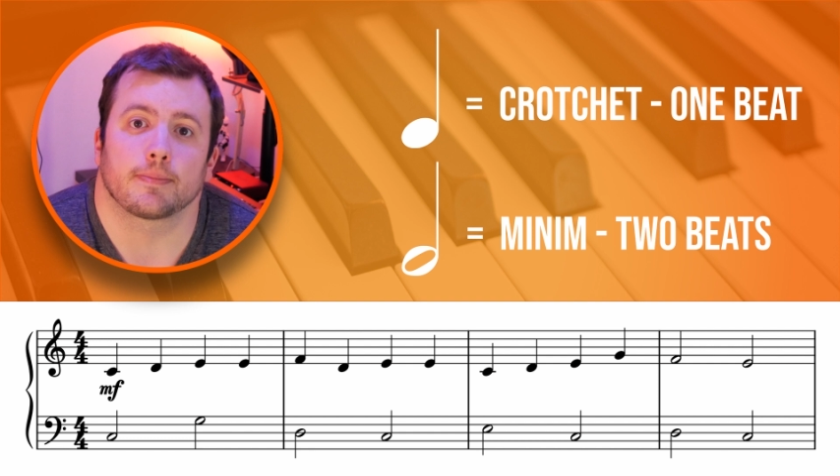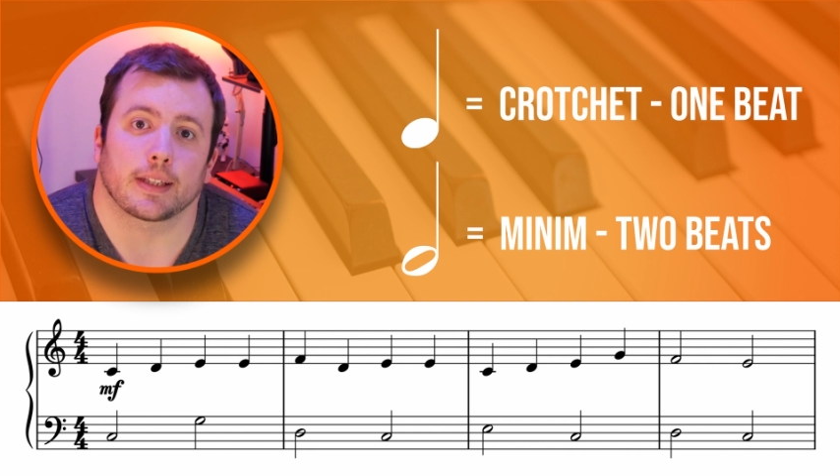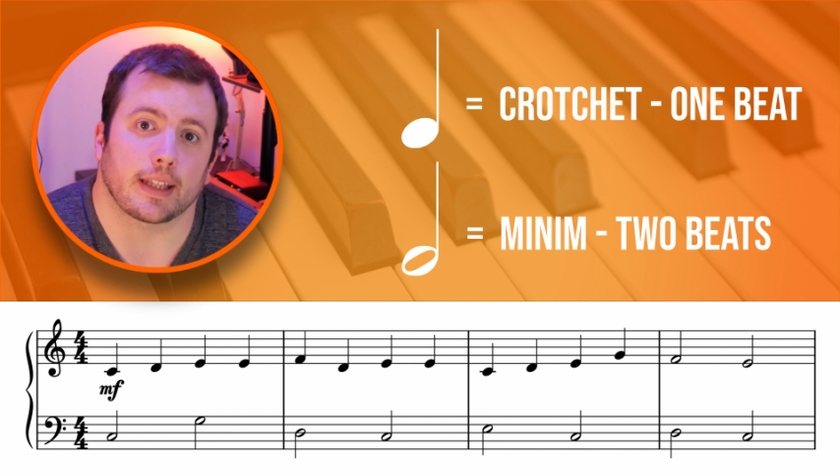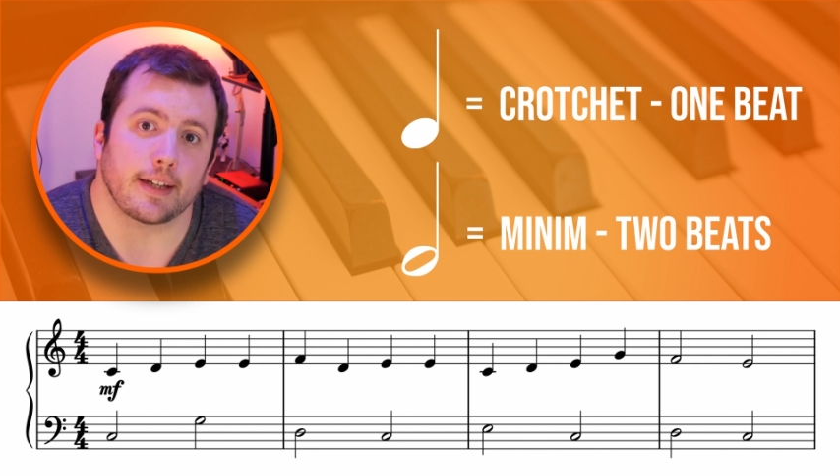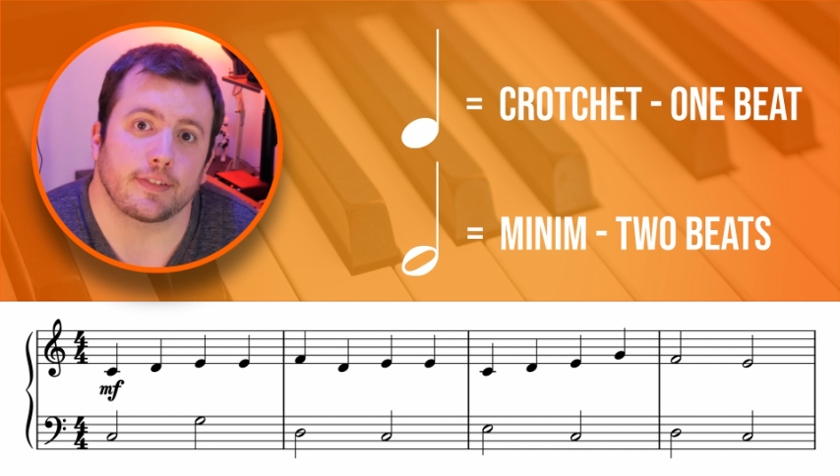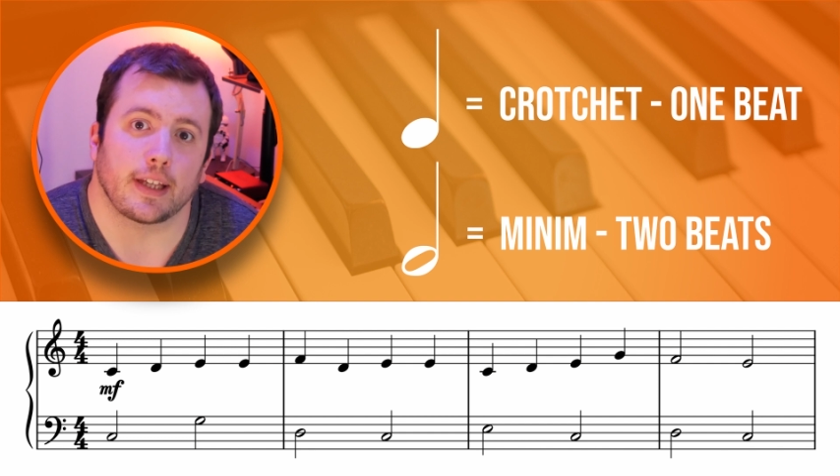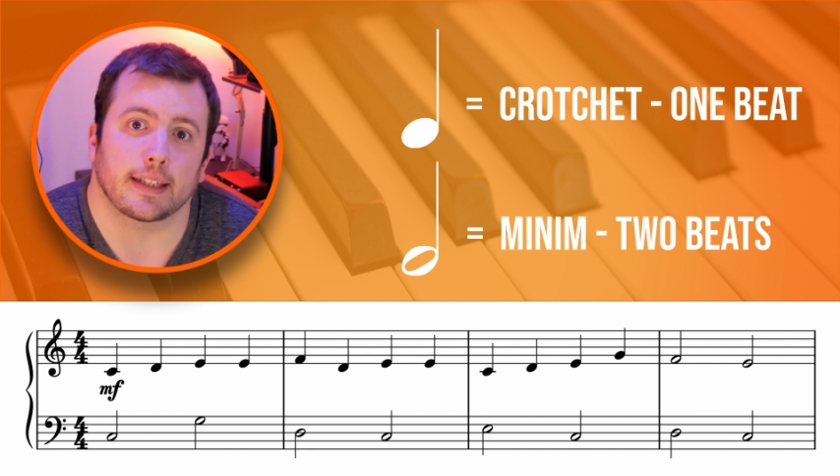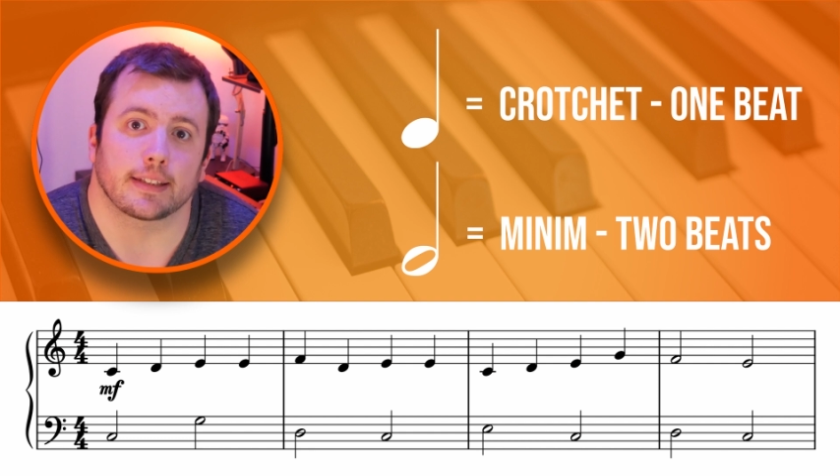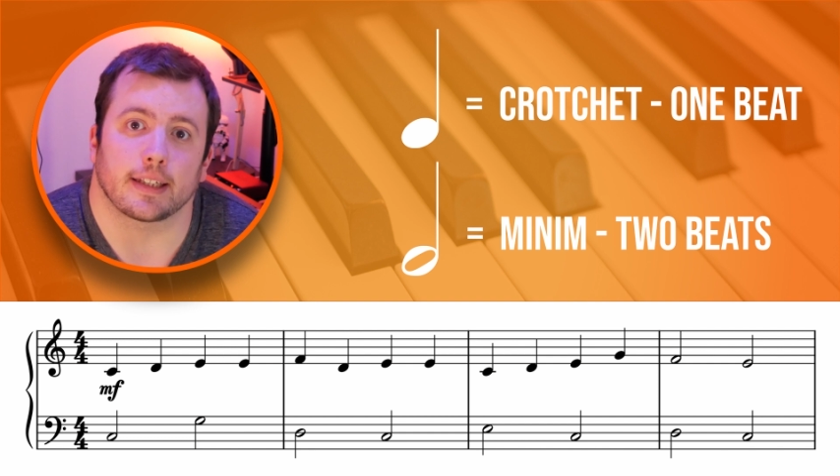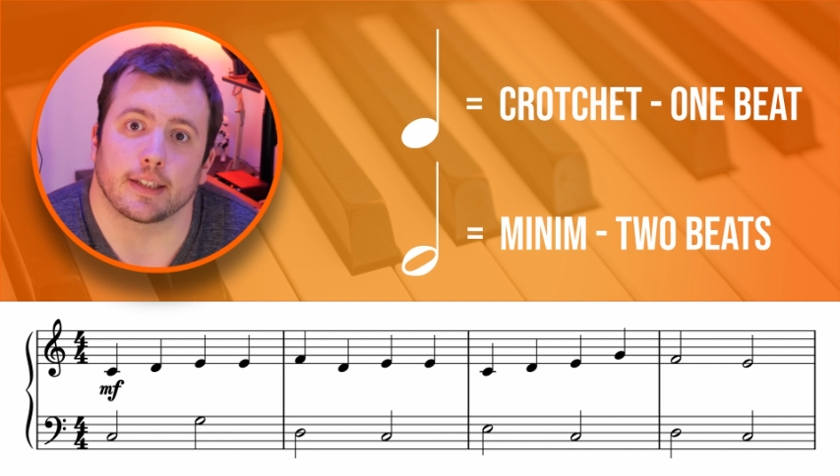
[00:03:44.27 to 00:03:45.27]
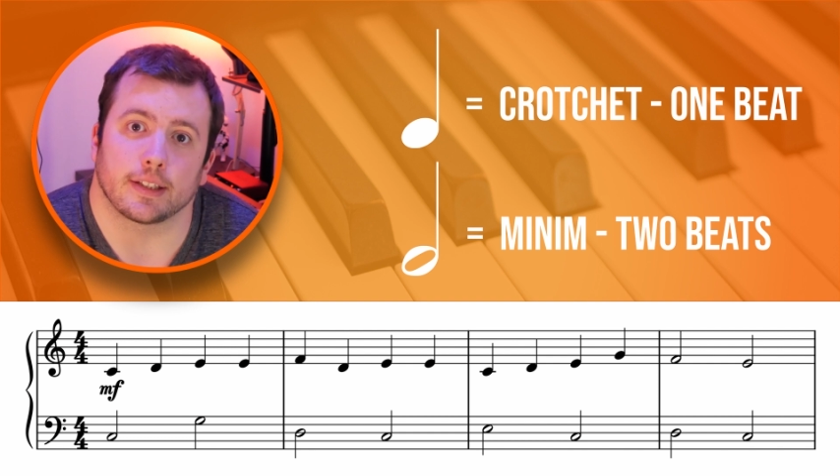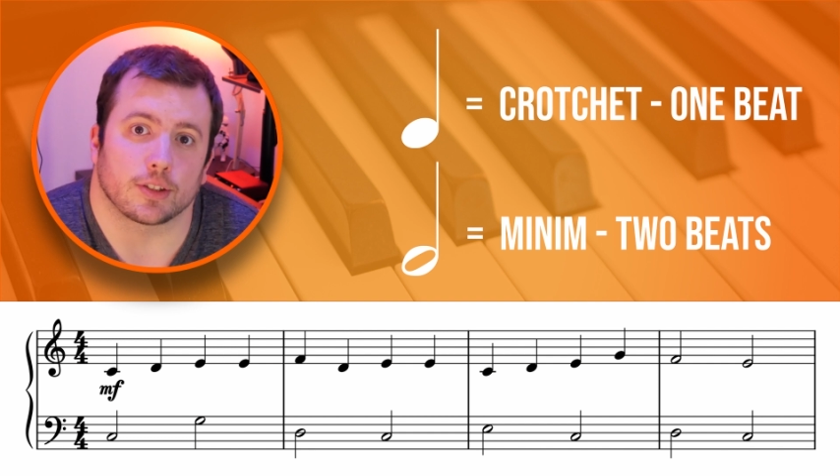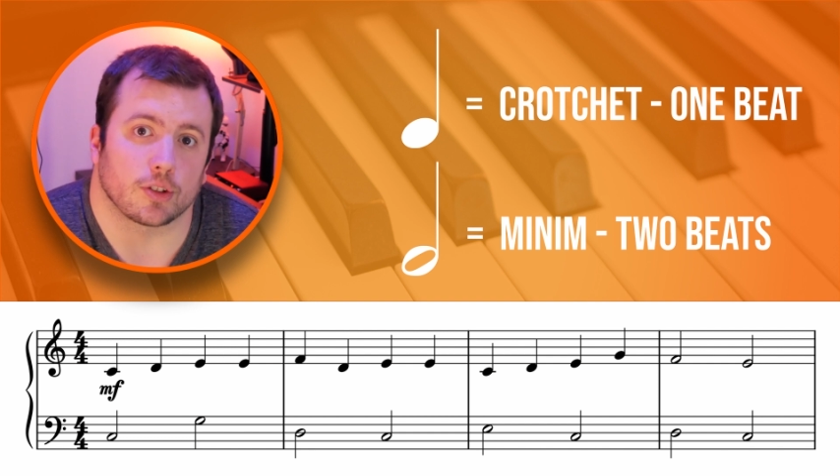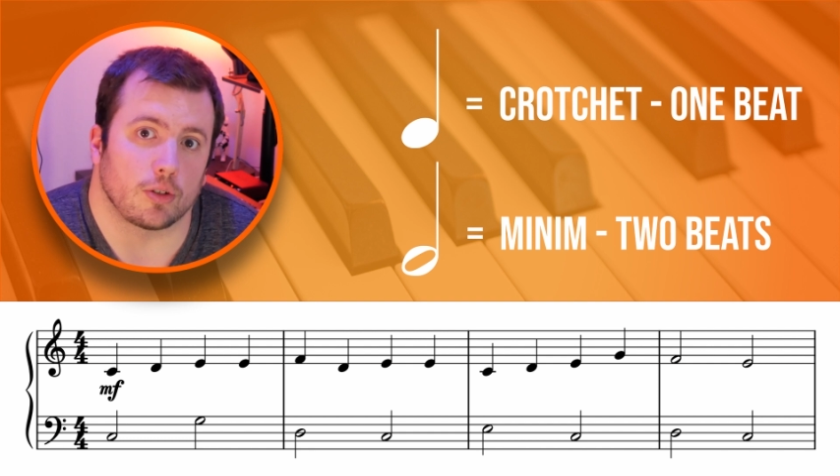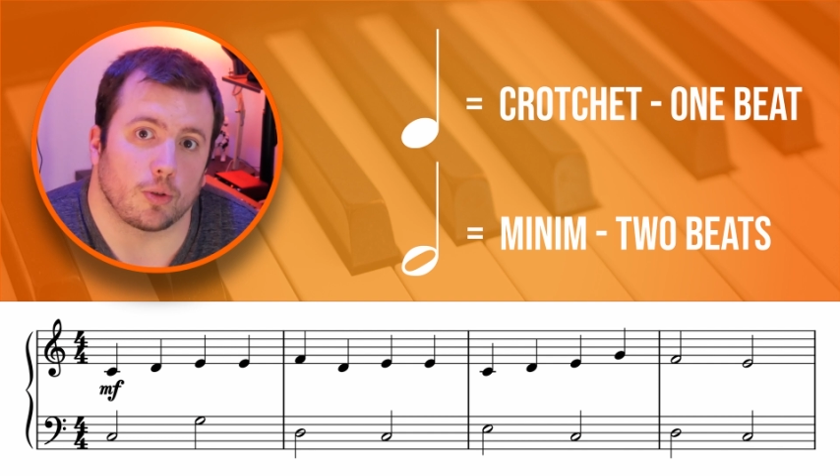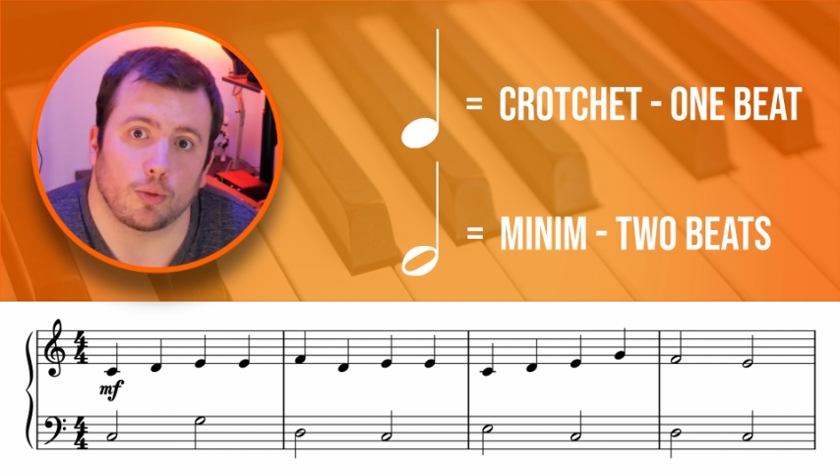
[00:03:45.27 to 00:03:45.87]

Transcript: The left hand is